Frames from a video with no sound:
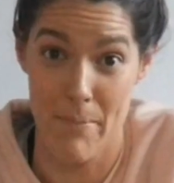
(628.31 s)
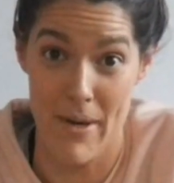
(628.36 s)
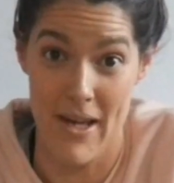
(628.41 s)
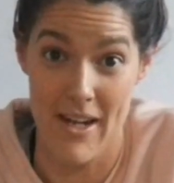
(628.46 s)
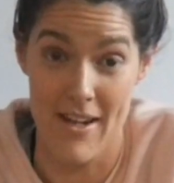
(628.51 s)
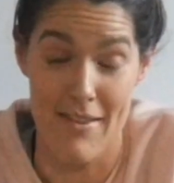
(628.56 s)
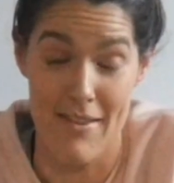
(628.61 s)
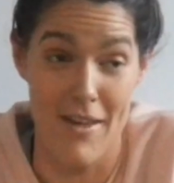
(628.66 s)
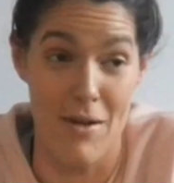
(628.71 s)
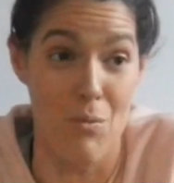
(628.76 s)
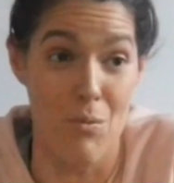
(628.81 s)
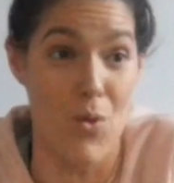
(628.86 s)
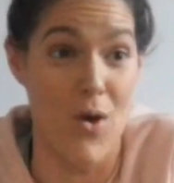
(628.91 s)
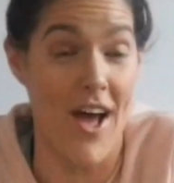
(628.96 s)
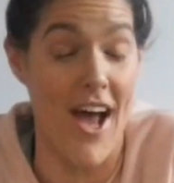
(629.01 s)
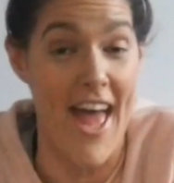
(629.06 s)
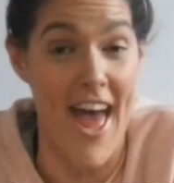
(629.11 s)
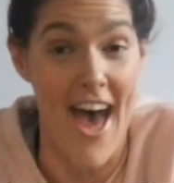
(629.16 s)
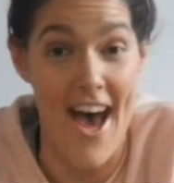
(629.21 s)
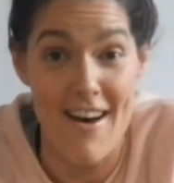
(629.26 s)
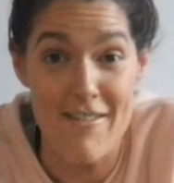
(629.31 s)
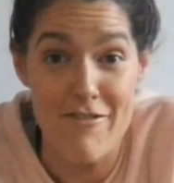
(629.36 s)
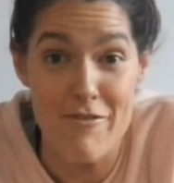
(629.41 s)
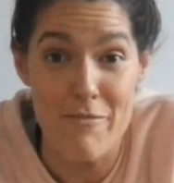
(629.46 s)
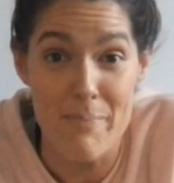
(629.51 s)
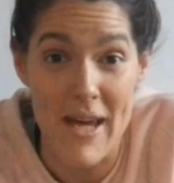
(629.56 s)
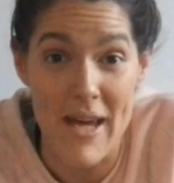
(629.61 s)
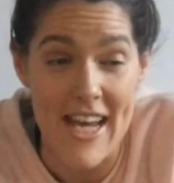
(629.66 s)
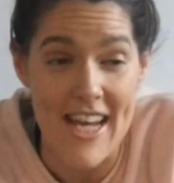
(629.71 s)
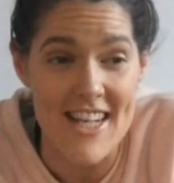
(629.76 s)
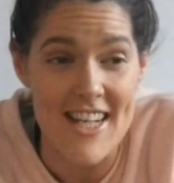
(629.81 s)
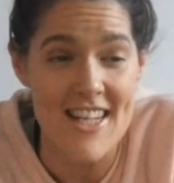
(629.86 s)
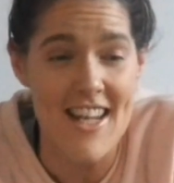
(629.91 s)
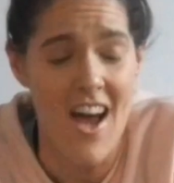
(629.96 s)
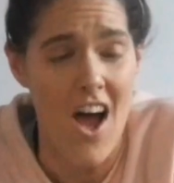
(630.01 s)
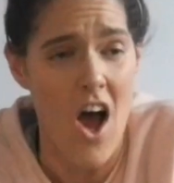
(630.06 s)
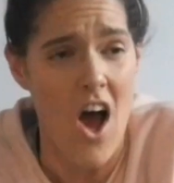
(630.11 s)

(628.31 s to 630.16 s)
better than what I have been.